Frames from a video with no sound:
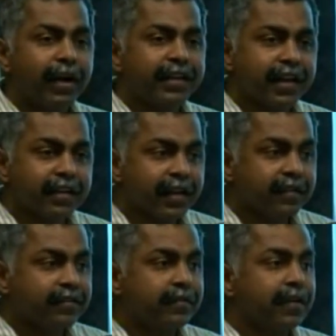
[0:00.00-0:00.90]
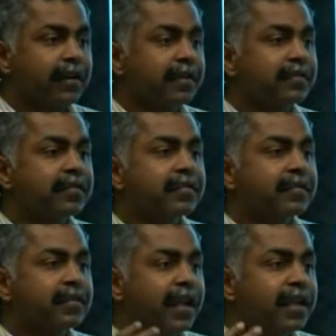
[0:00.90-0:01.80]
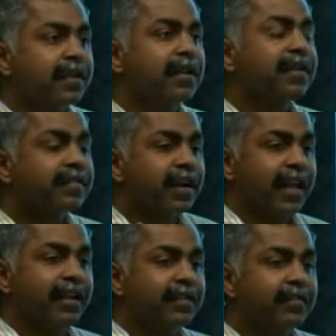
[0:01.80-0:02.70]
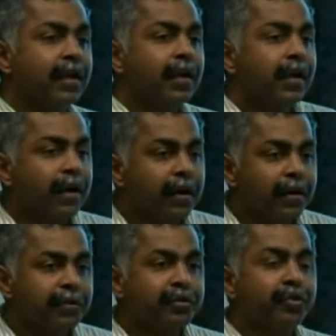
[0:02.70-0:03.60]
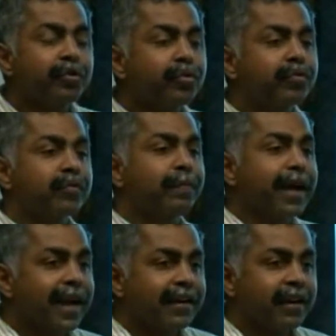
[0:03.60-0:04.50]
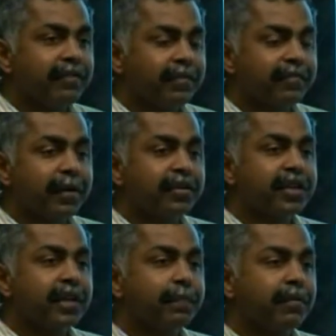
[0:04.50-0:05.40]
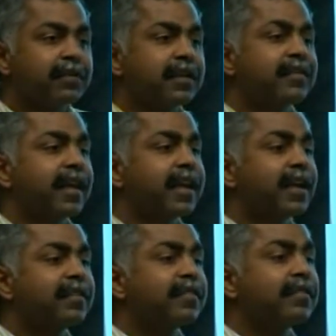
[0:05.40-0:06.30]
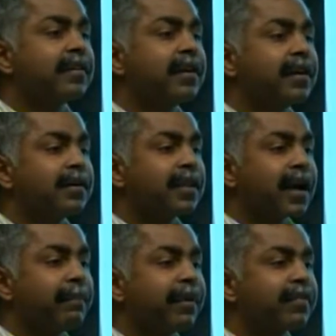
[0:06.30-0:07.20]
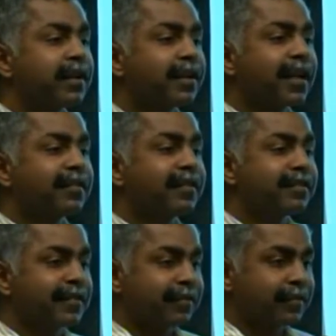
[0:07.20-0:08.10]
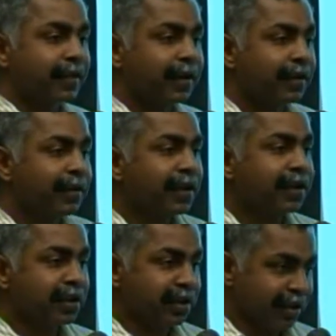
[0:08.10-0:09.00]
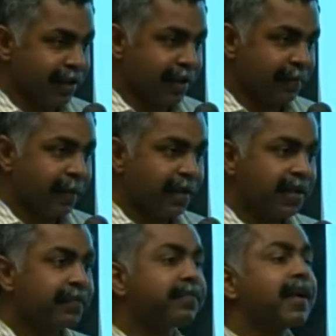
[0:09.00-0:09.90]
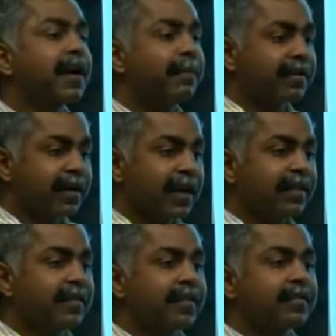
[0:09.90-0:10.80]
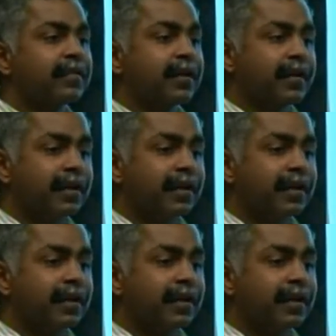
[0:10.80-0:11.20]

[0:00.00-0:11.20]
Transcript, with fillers: and case uh, saying its claims uh, to use bilateral investment treaty provisions against uh, the compulsory licenses in India. If the compulsory license